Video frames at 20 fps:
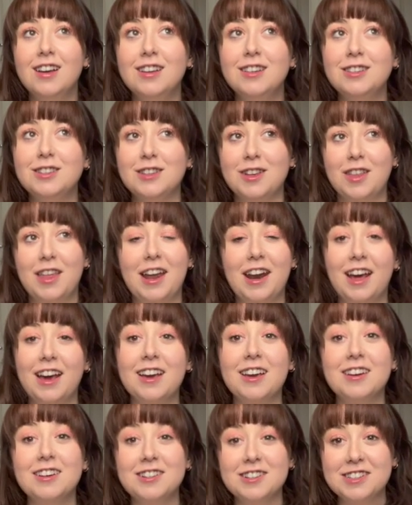so then I
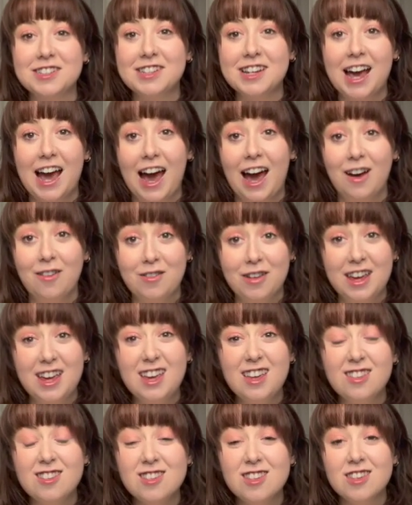could just have
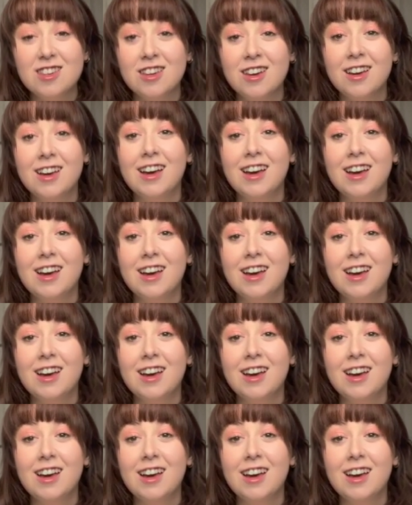each.